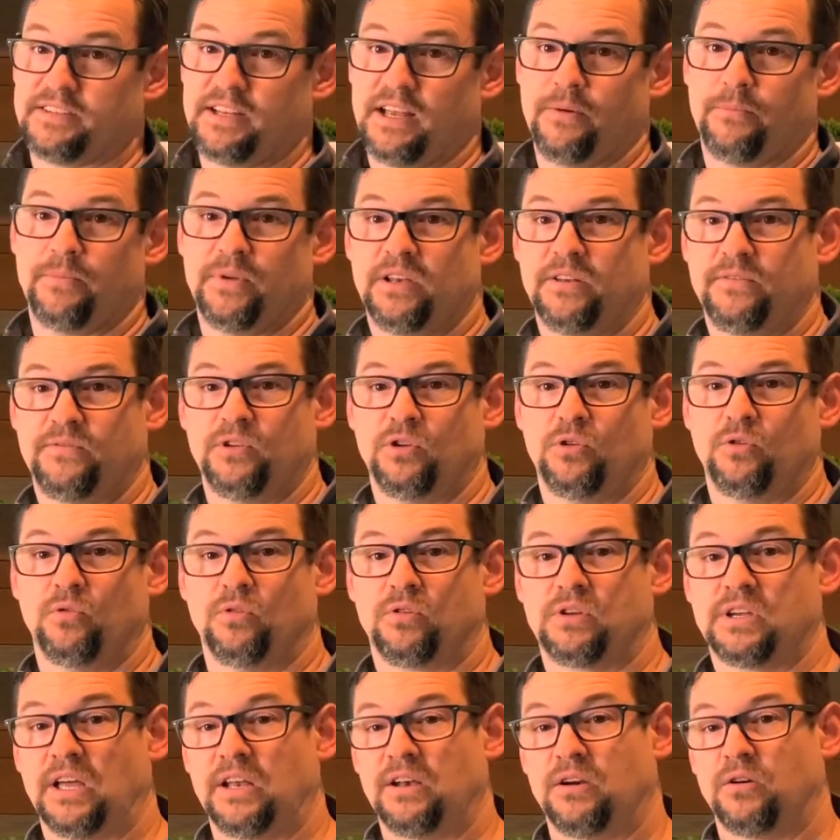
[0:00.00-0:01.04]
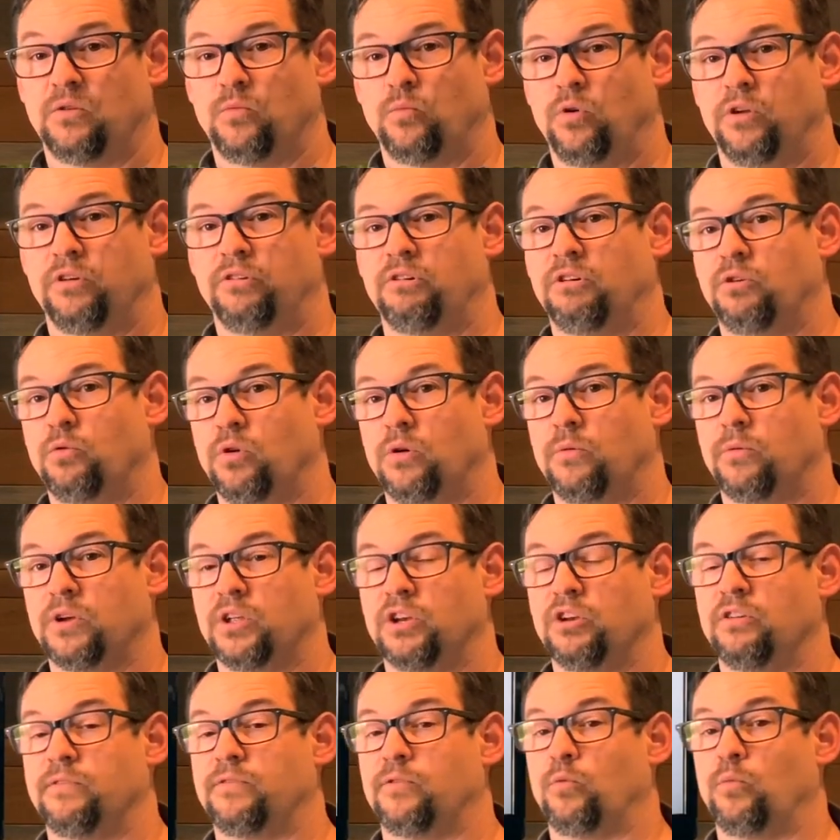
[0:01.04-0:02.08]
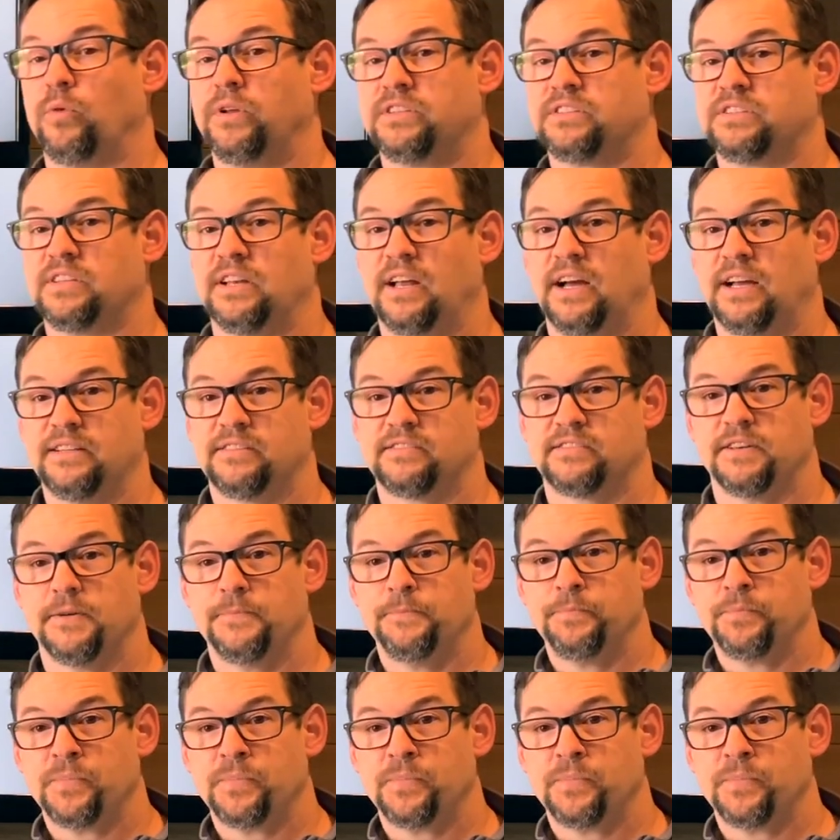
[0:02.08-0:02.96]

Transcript: Now, many of you kind of are wondering, what are we going to do for Wednesday nights?